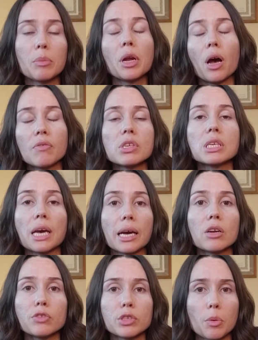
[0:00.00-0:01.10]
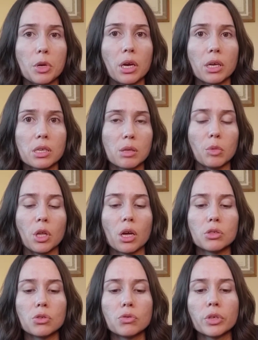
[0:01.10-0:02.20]
I mean, obviously, I could have stopped talking to them a
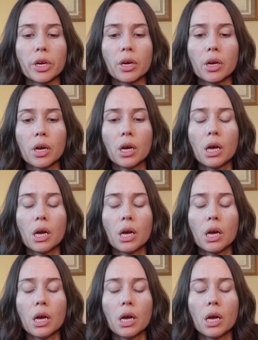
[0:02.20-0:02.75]
lot sooner.